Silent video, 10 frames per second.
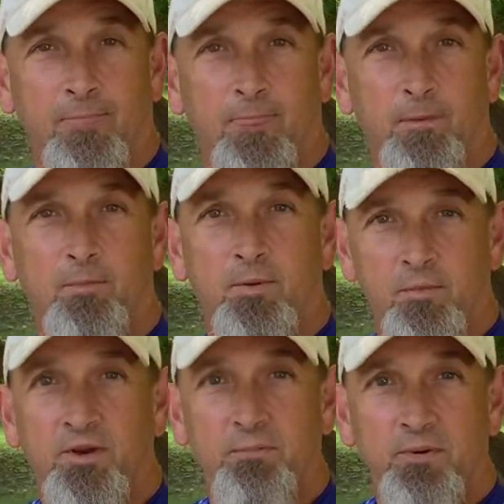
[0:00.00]
But we
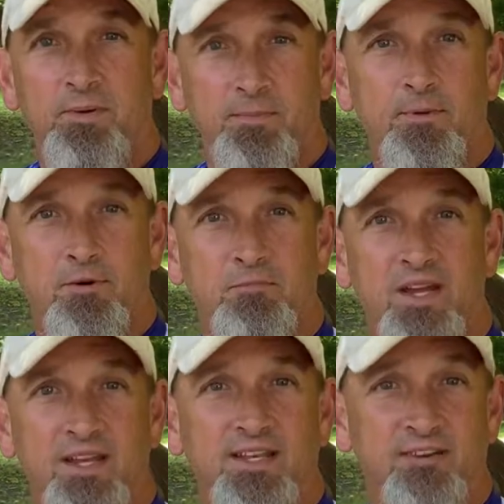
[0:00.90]
want to be people who
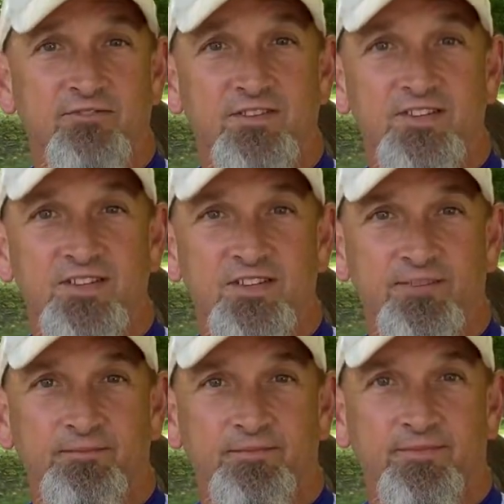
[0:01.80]
make a difference
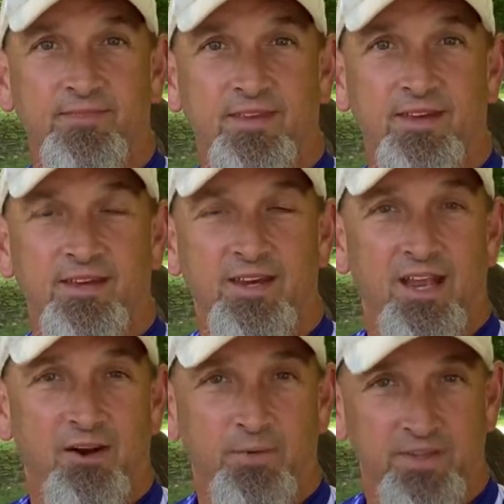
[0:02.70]
in
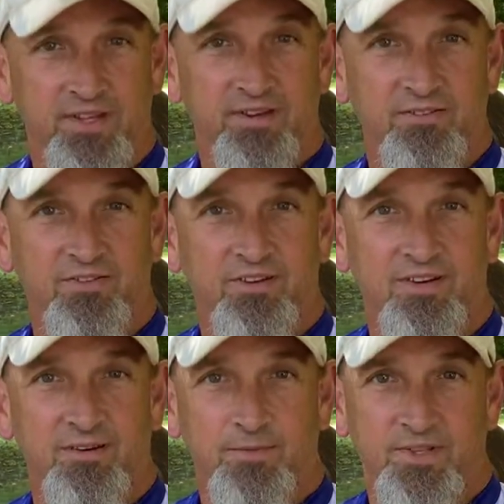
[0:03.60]
how we live
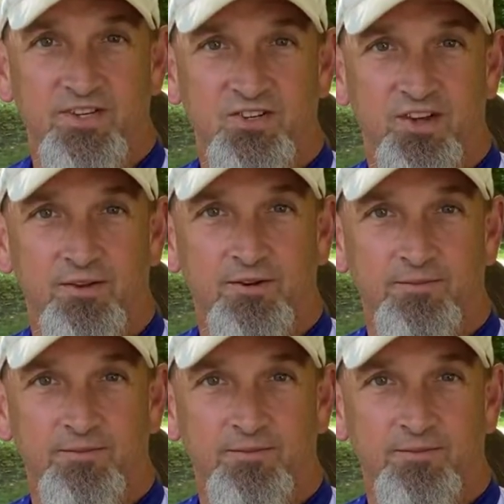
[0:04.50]
with each other.